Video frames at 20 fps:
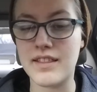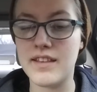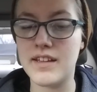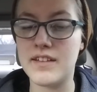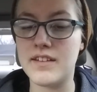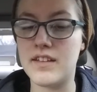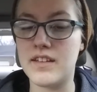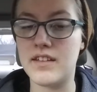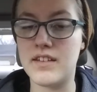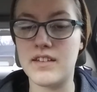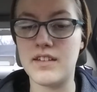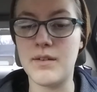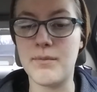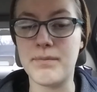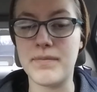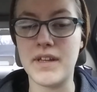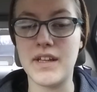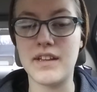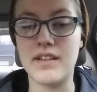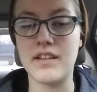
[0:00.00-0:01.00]
this is
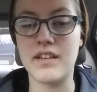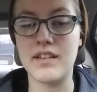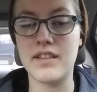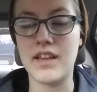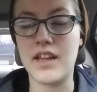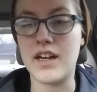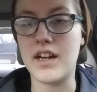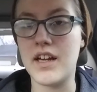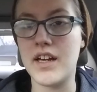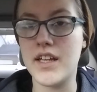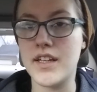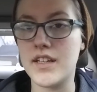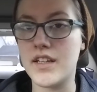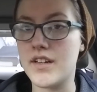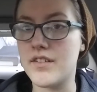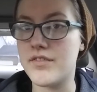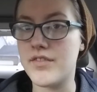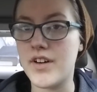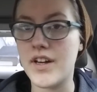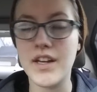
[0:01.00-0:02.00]
something that I
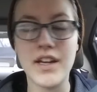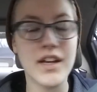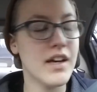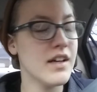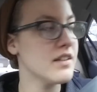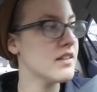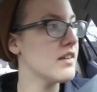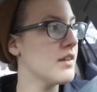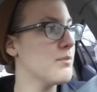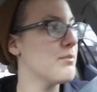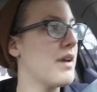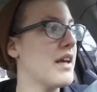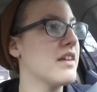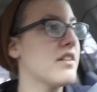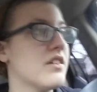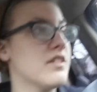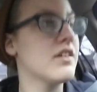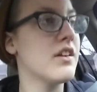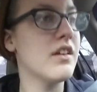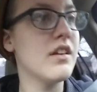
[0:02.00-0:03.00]
identify as. It
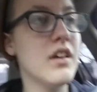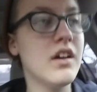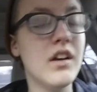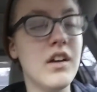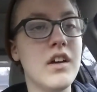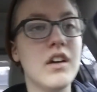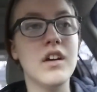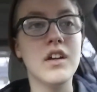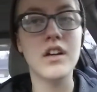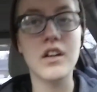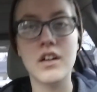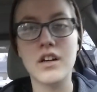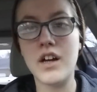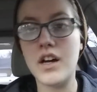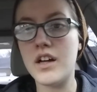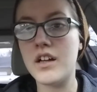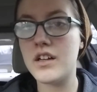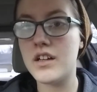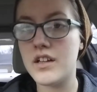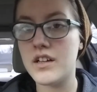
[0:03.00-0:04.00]
makes
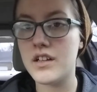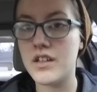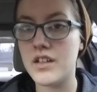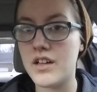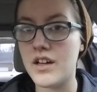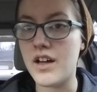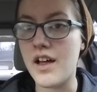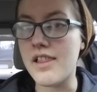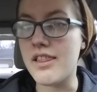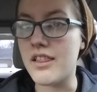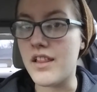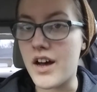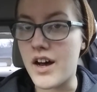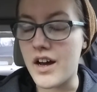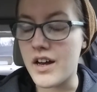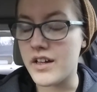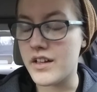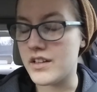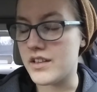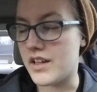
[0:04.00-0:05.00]
a
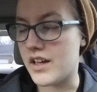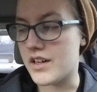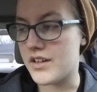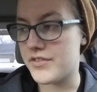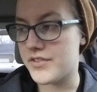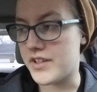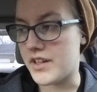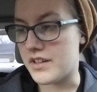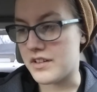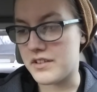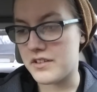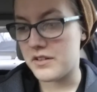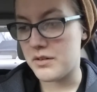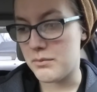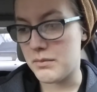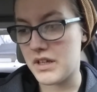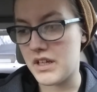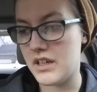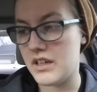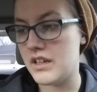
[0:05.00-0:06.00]
lot of sense
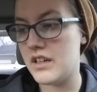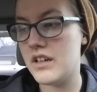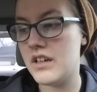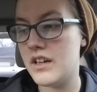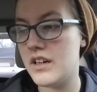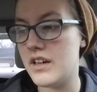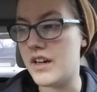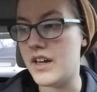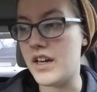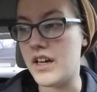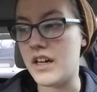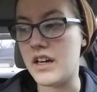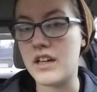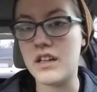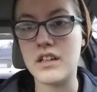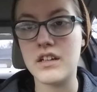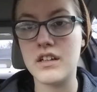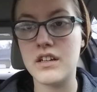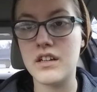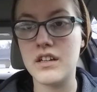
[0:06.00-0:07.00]
to me,
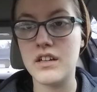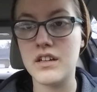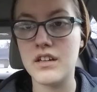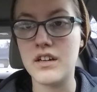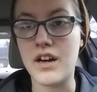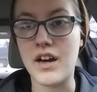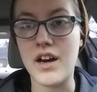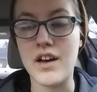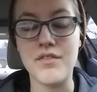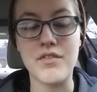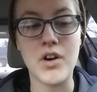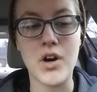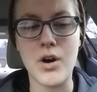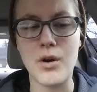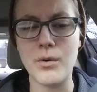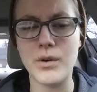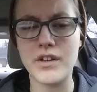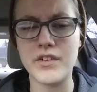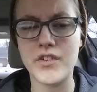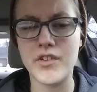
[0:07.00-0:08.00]
and I've
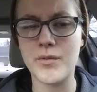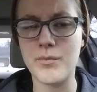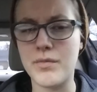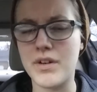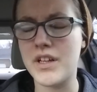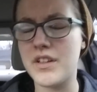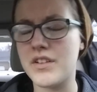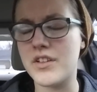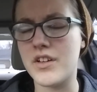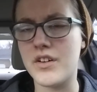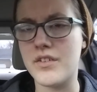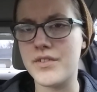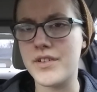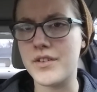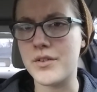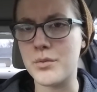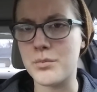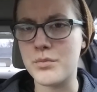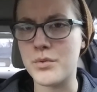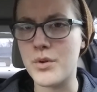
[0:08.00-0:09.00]
always seen myself
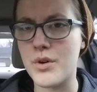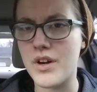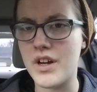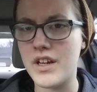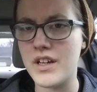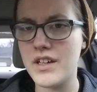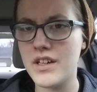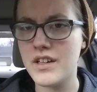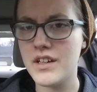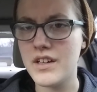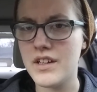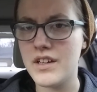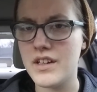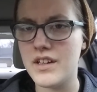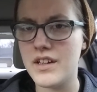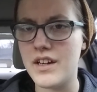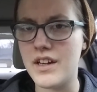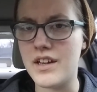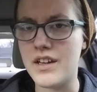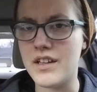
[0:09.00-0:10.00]
as a boy,
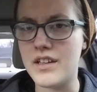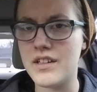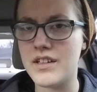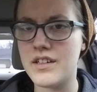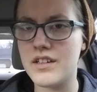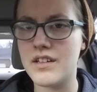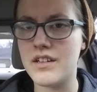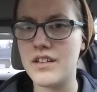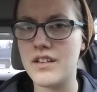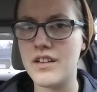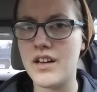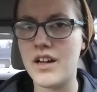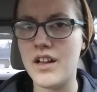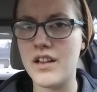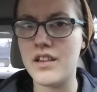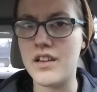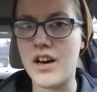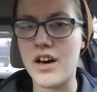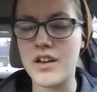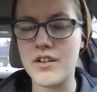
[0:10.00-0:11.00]
and
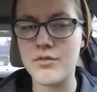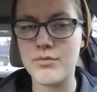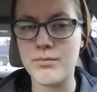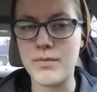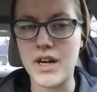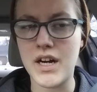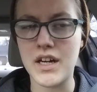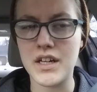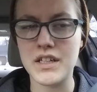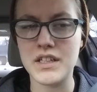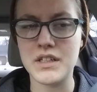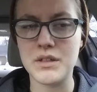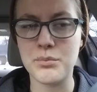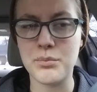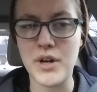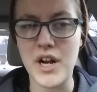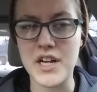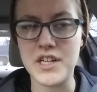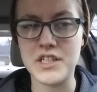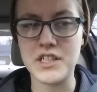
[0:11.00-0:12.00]
a lot of my
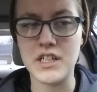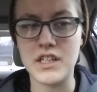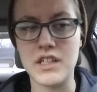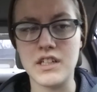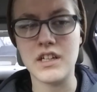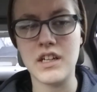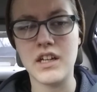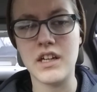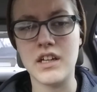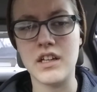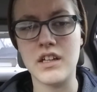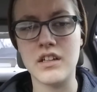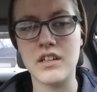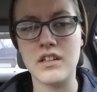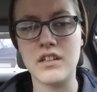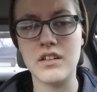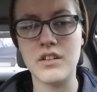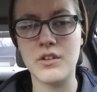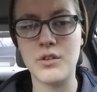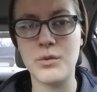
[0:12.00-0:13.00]
depression
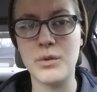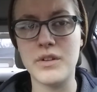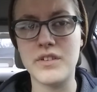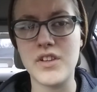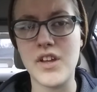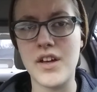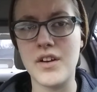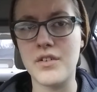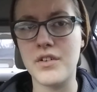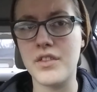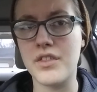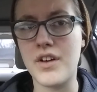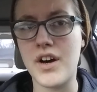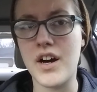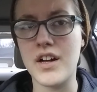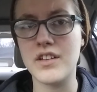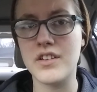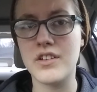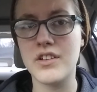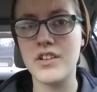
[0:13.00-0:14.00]
and suicidal
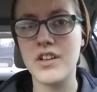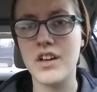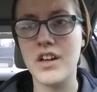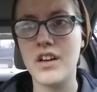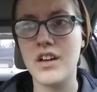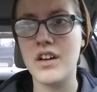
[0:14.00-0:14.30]
thoughts